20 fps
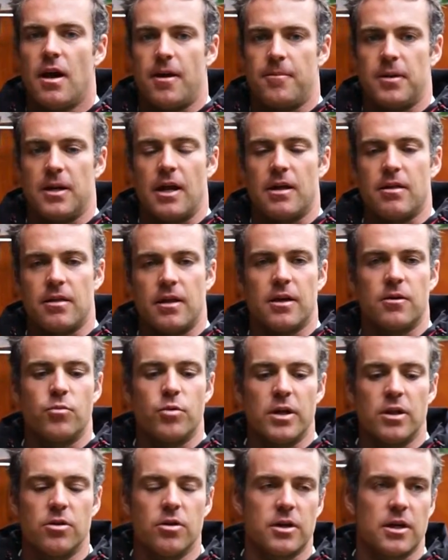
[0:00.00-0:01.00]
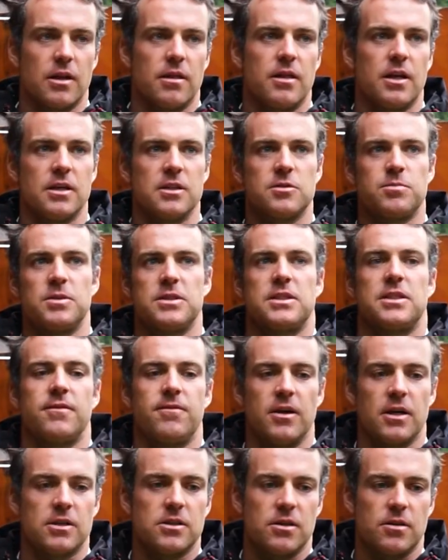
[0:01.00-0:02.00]
I think we look at things
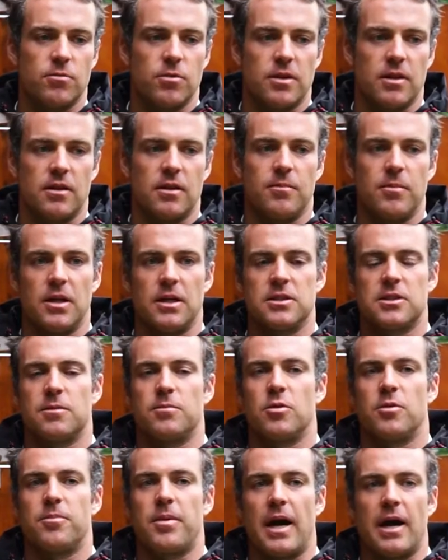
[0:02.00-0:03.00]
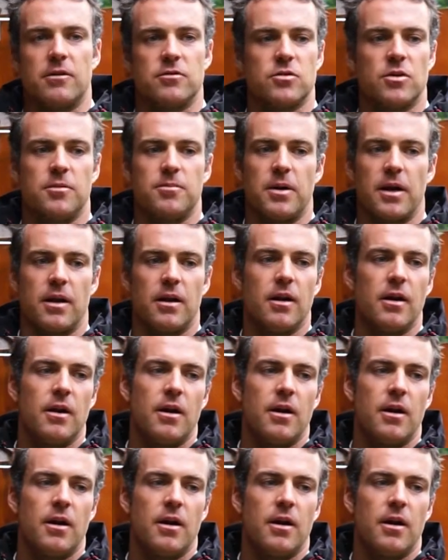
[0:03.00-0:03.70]
specific to within the municipal boundary, but